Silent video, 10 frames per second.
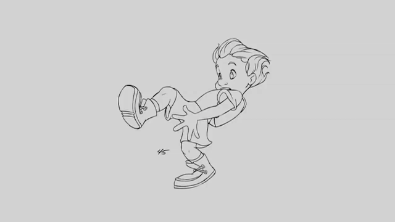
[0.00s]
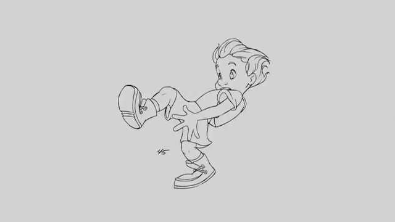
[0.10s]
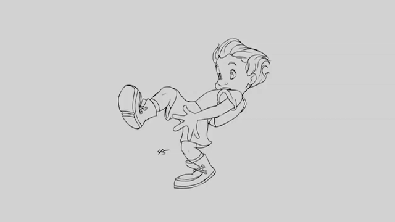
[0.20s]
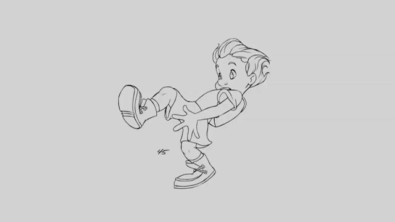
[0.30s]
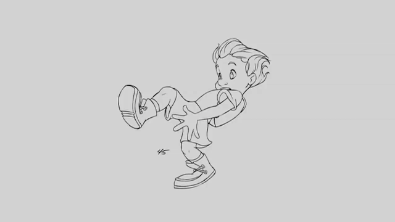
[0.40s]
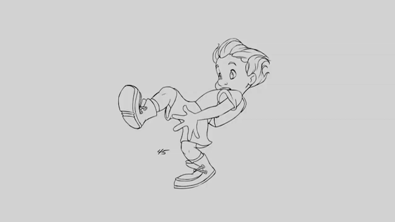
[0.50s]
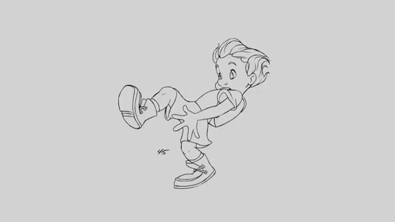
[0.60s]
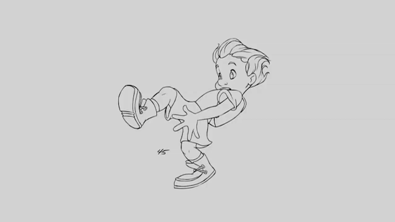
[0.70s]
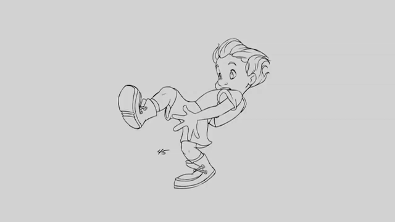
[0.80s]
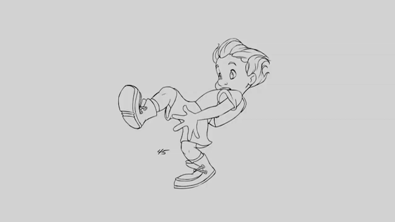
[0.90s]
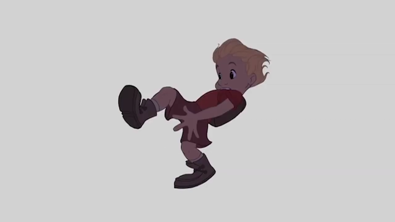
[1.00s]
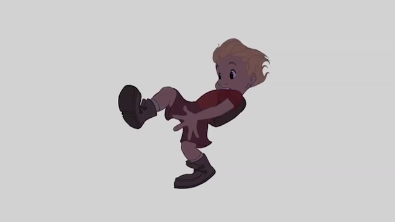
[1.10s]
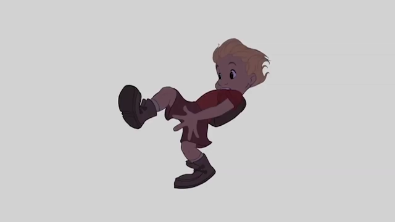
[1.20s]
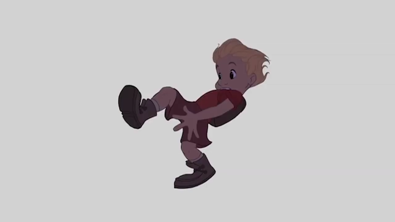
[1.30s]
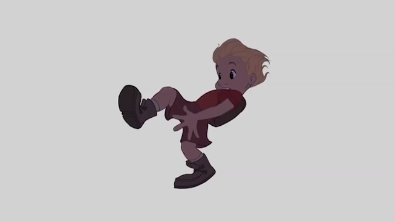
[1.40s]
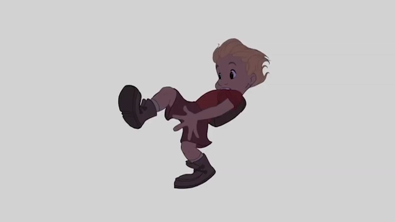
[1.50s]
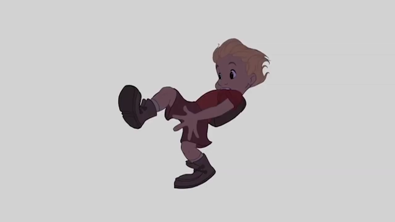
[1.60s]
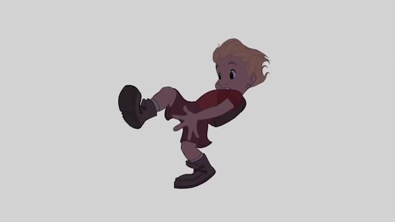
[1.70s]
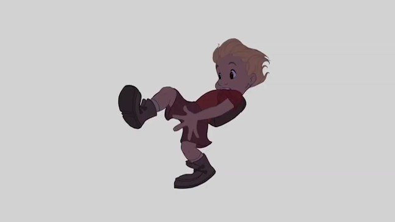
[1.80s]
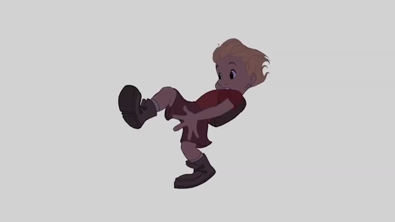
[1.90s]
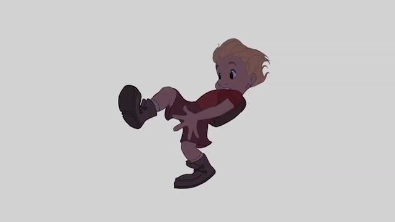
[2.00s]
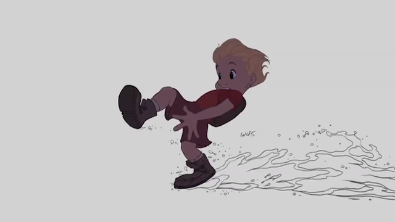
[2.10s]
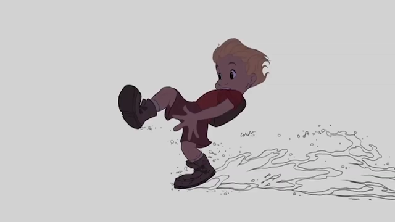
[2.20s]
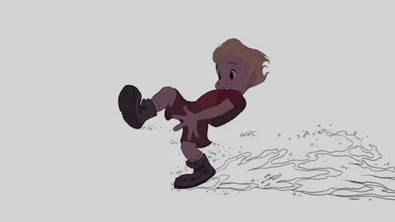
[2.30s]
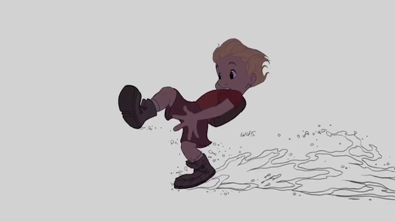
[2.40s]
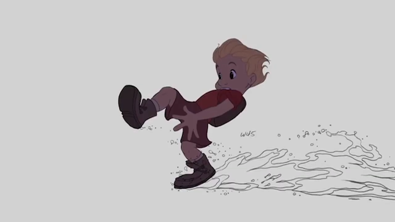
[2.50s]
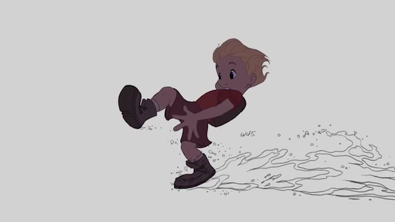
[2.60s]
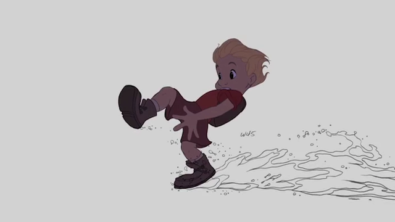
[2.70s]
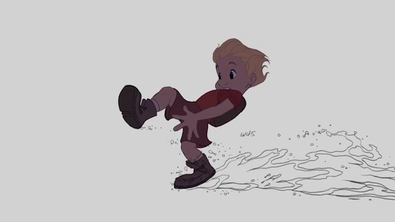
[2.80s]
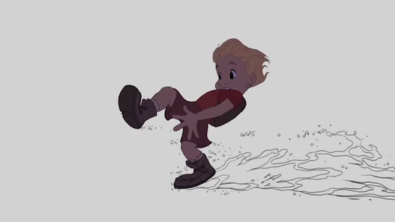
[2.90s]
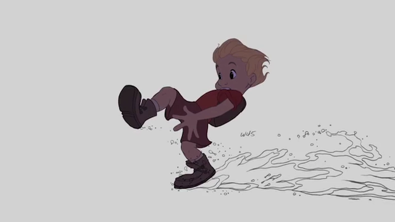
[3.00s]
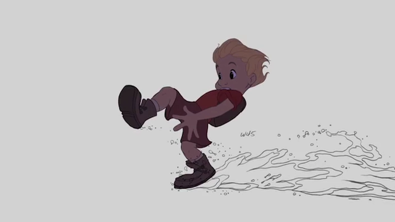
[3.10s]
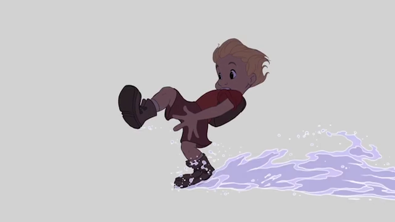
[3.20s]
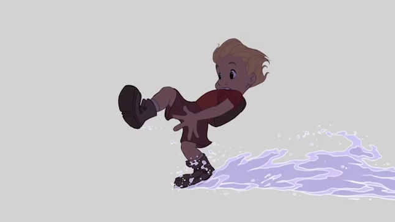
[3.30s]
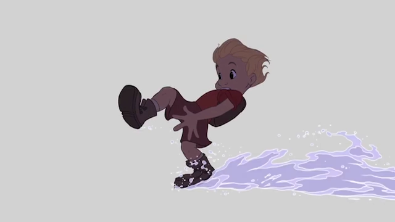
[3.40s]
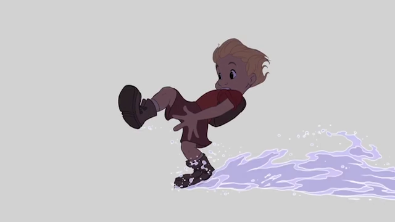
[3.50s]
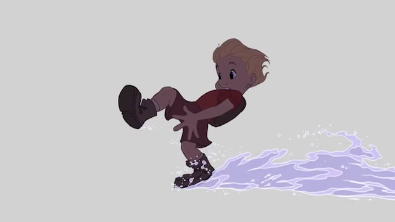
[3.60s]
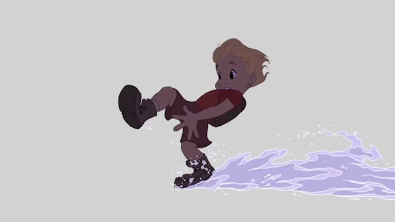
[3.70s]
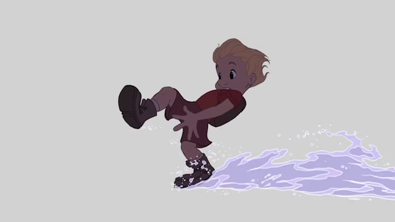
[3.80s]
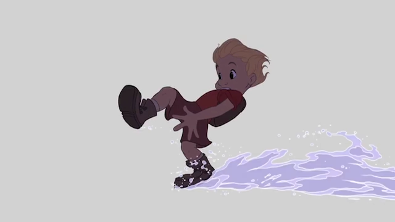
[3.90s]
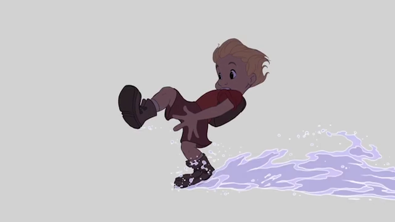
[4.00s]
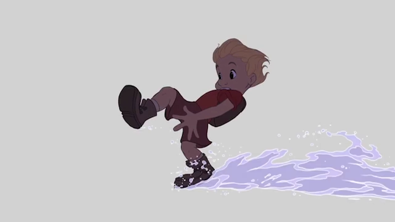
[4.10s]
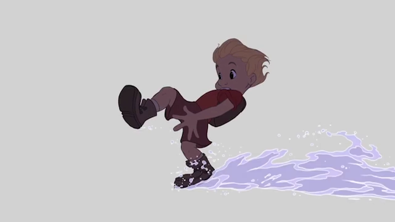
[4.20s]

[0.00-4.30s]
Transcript: (no speaker visible)